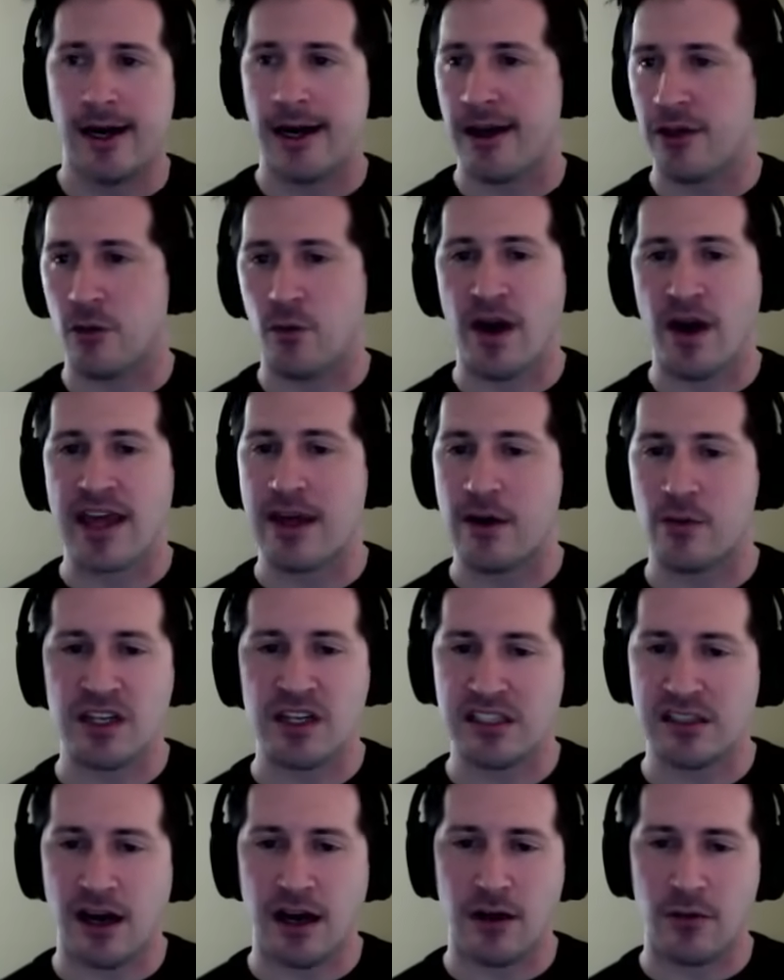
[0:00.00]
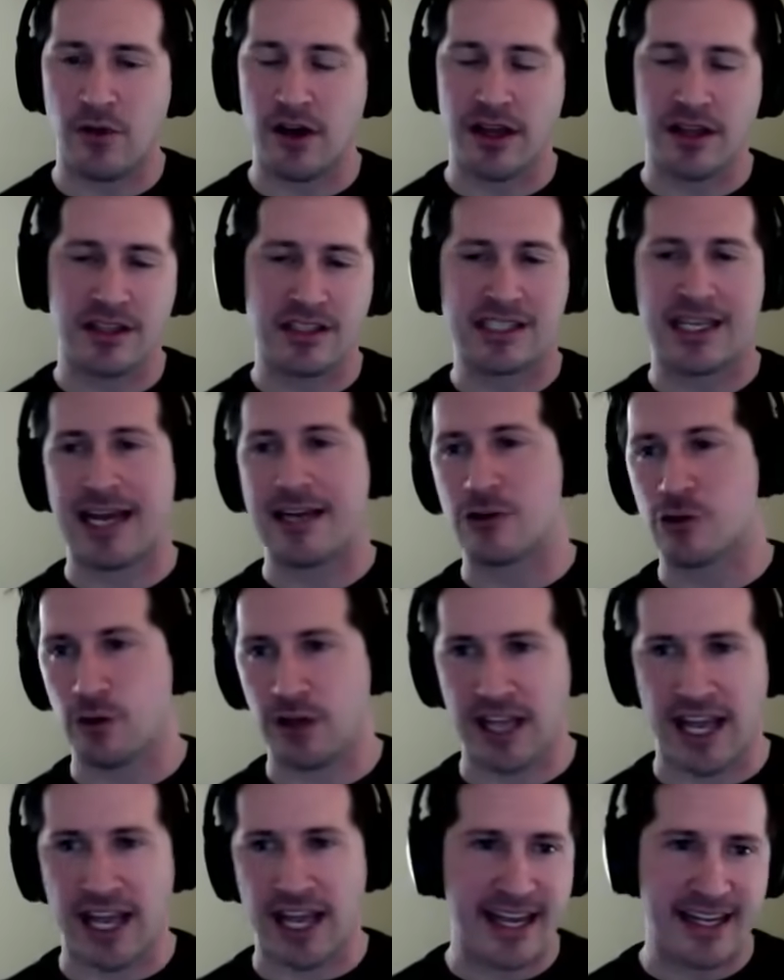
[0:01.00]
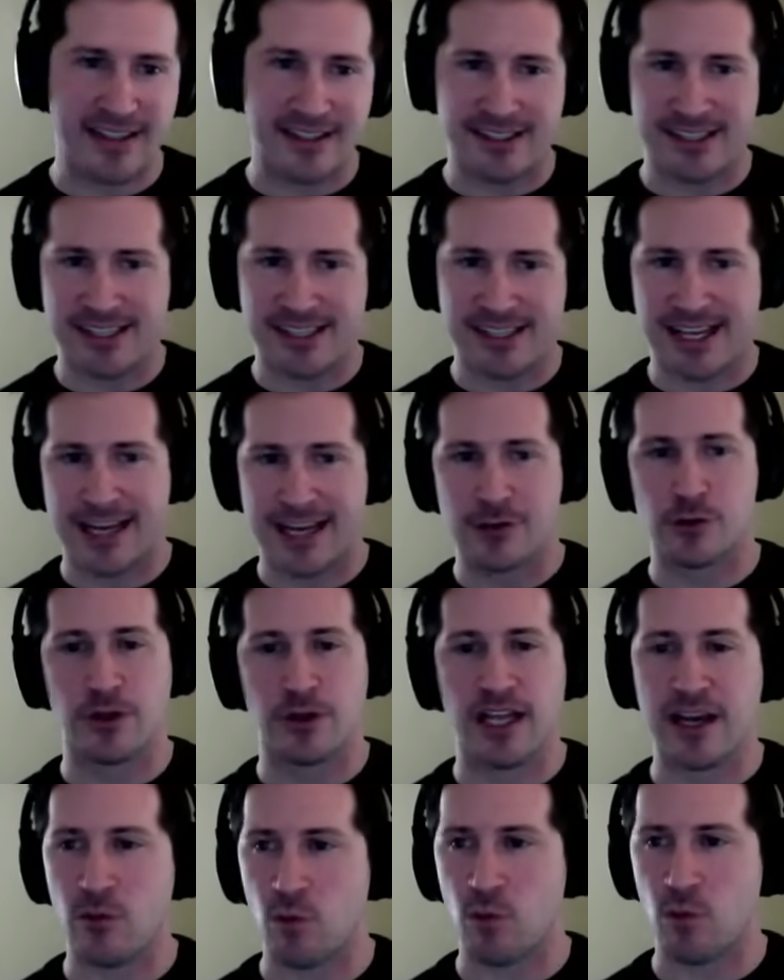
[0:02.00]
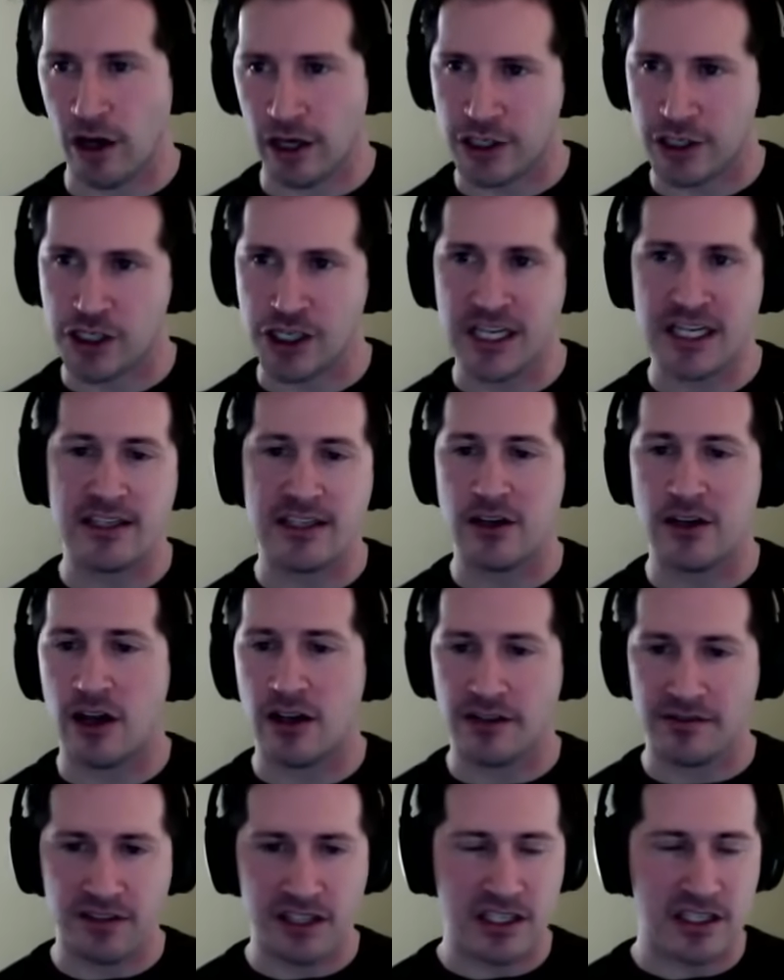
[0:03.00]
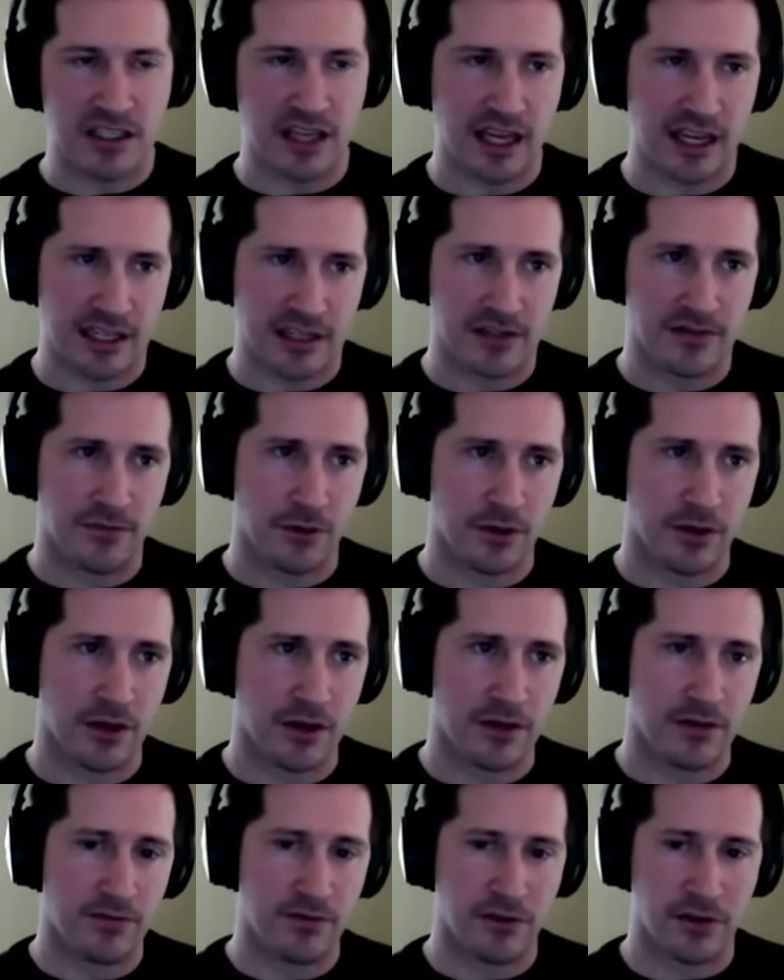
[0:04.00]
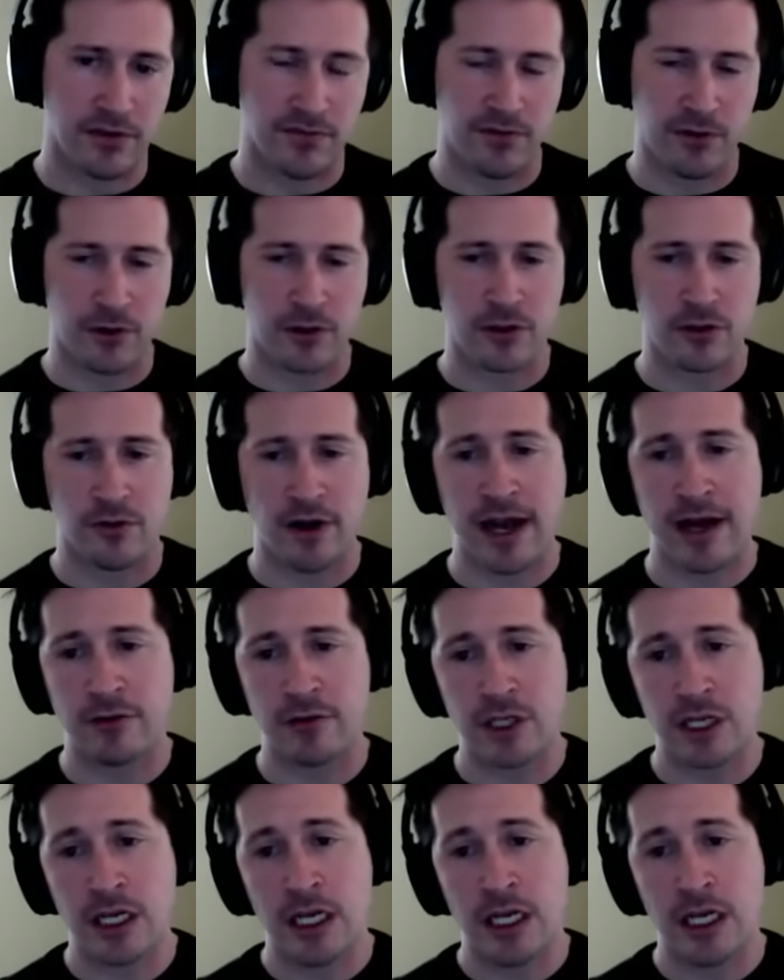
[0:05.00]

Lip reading: the way that we saw with Schedule A and Schedule A worksheet and all of these things for the first round.